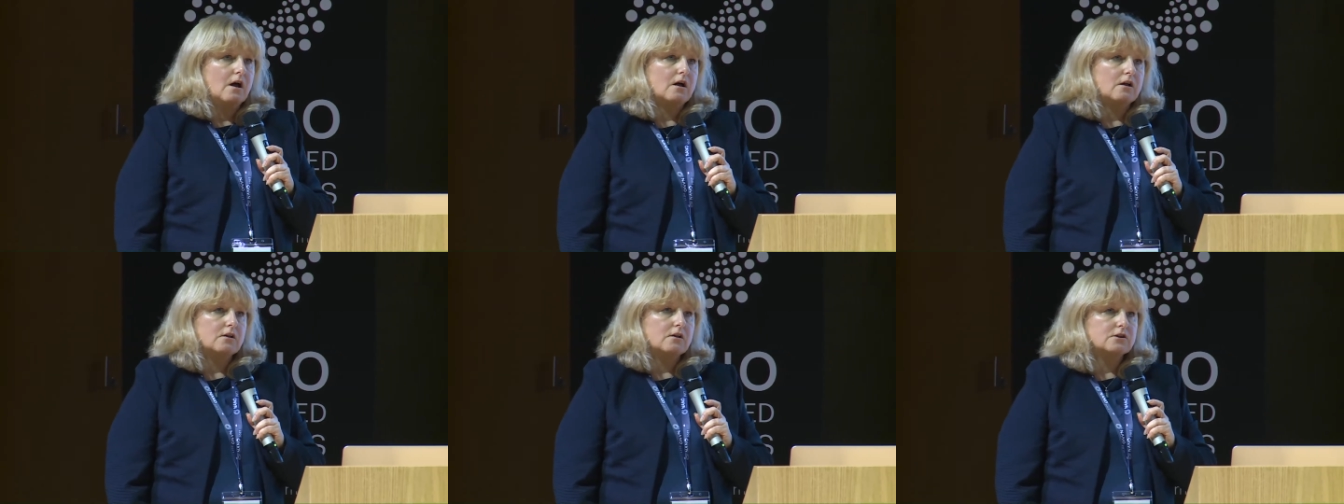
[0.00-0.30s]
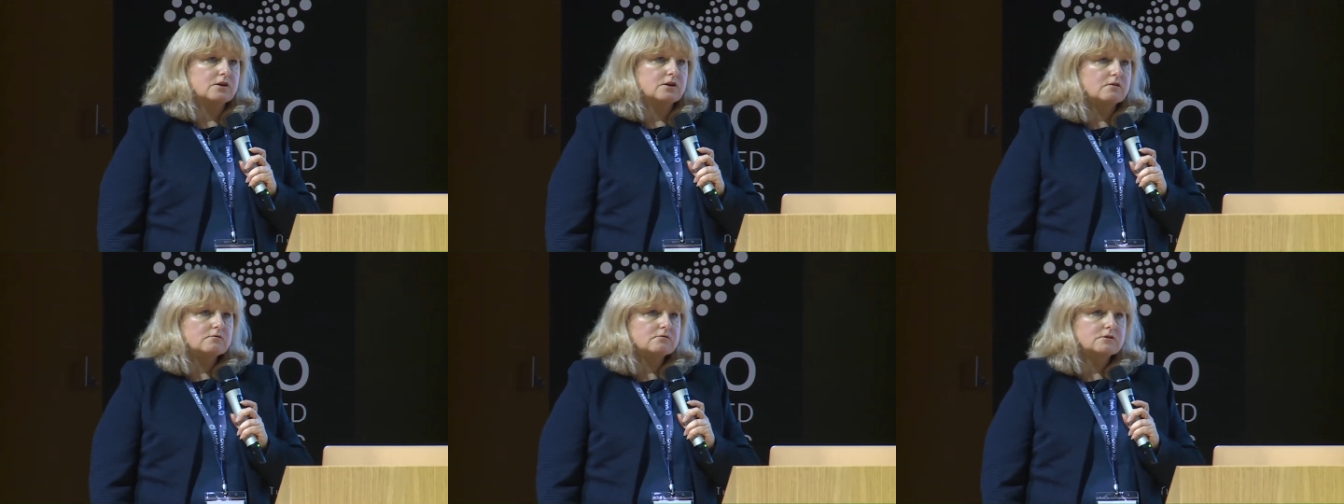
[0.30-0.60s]

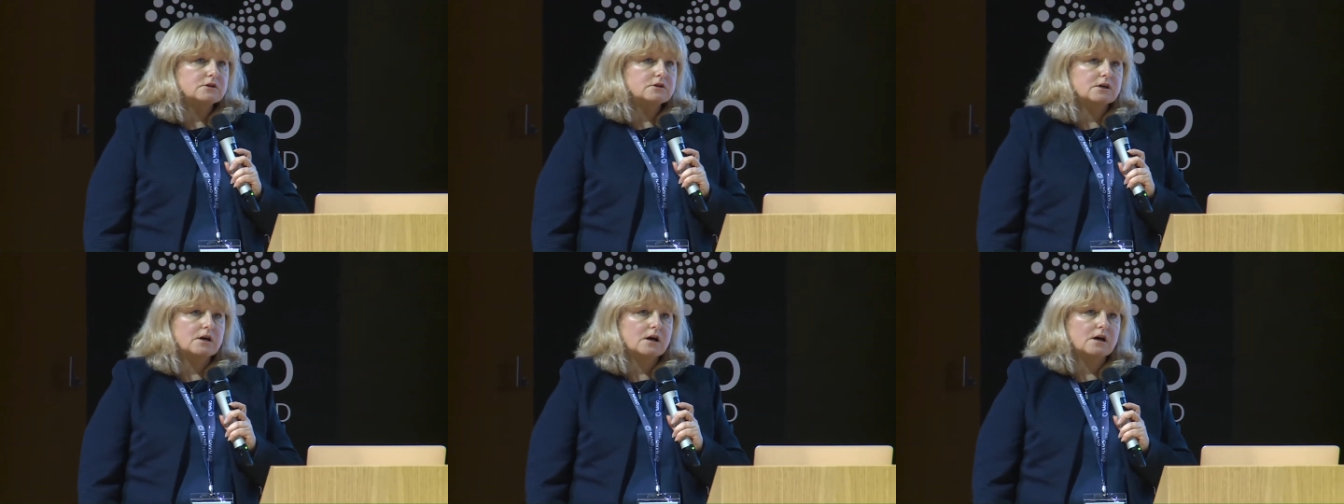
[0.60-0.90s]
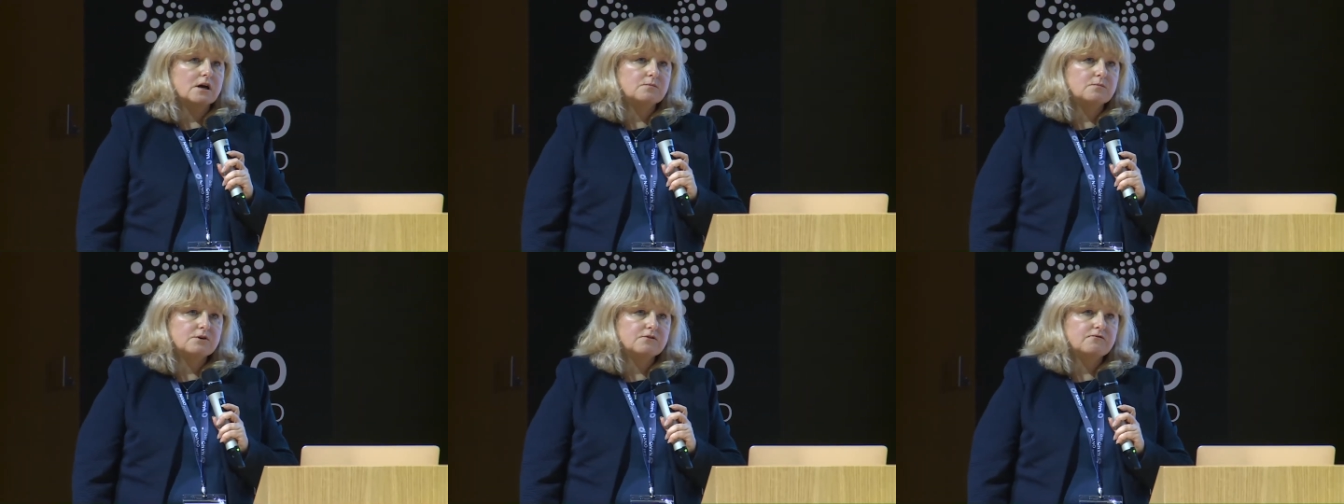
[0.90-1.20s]
Although the
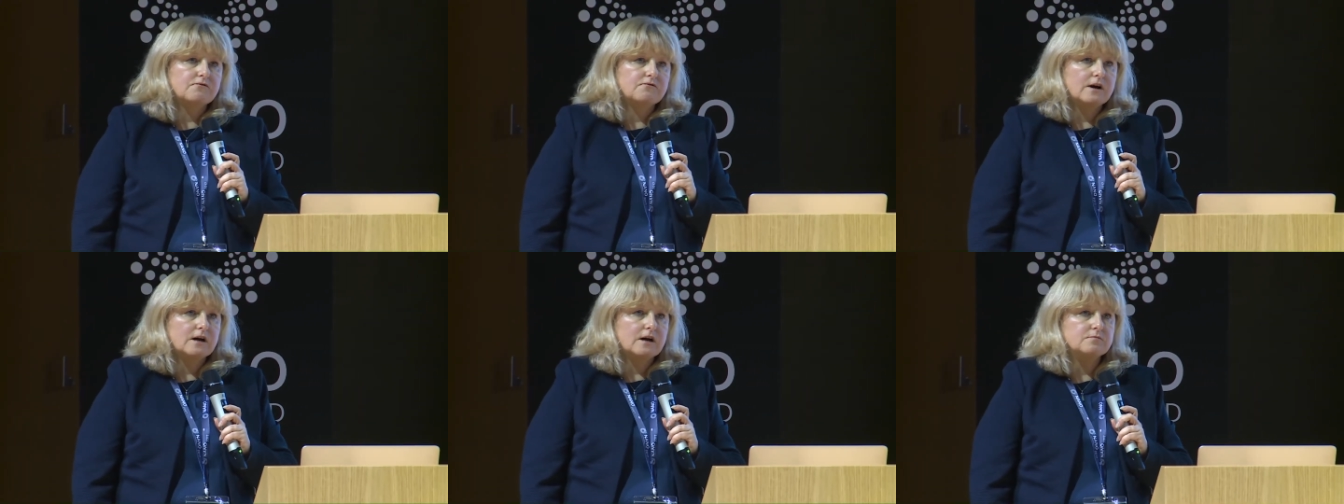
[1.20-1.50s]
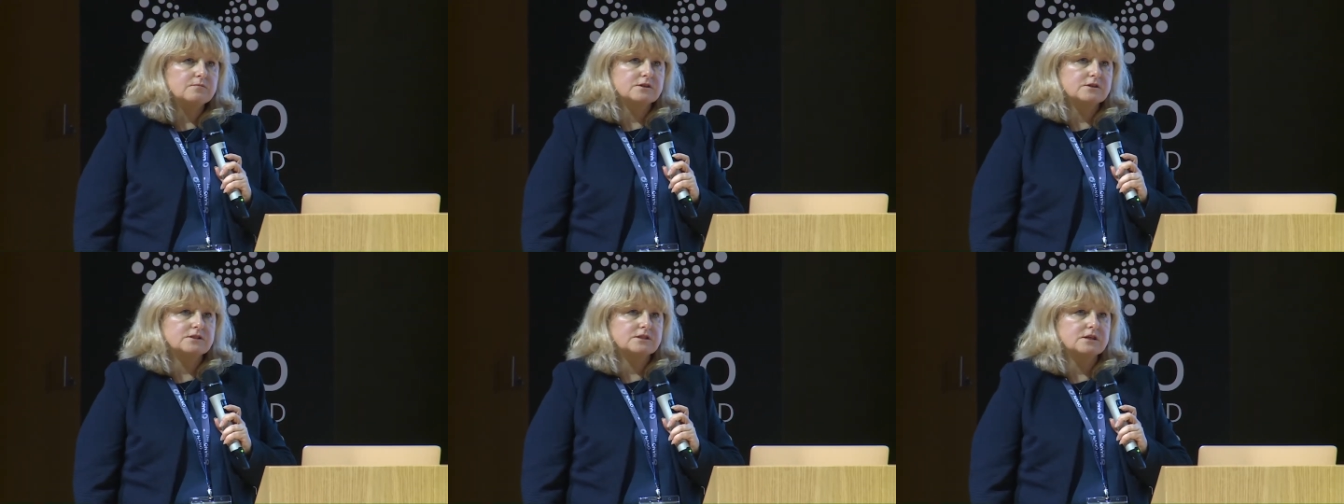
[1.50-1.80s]
carbon
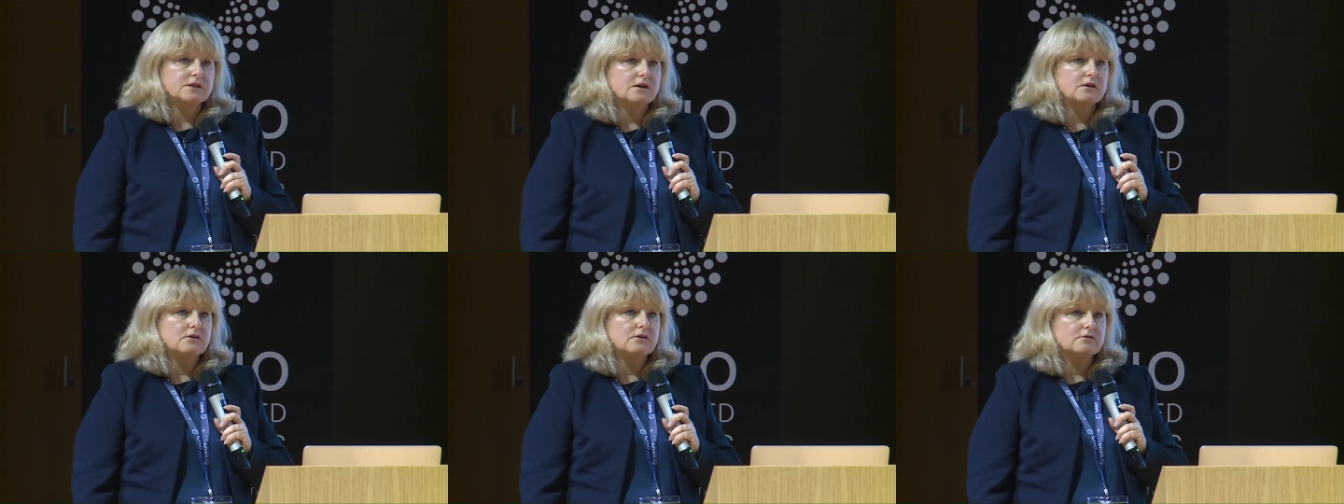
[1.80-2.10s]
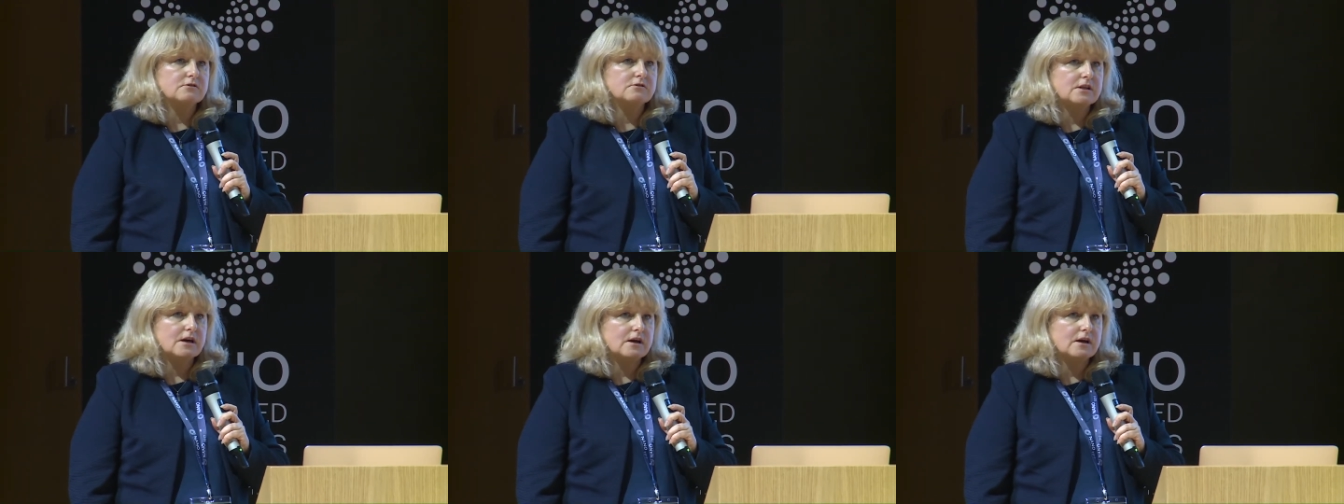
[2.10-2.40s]
fibers are
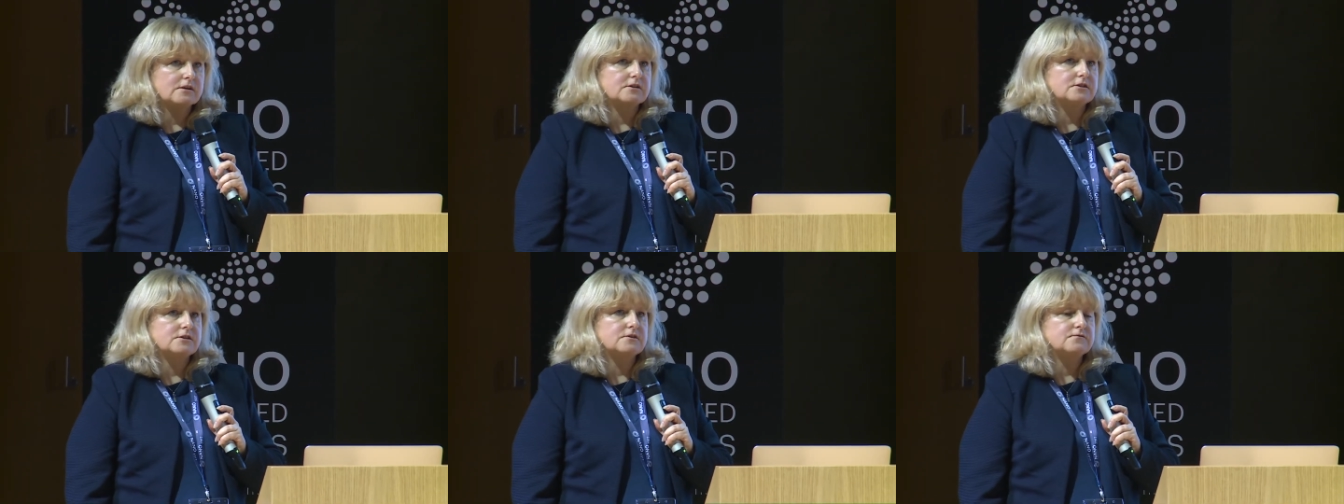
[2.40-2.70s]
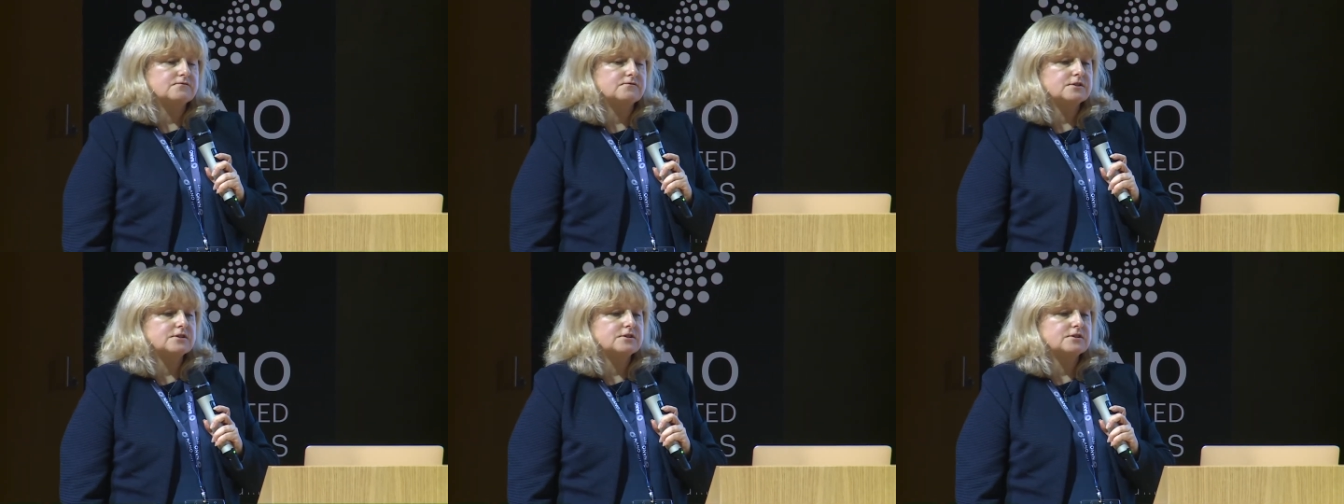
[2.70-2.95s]
conductive,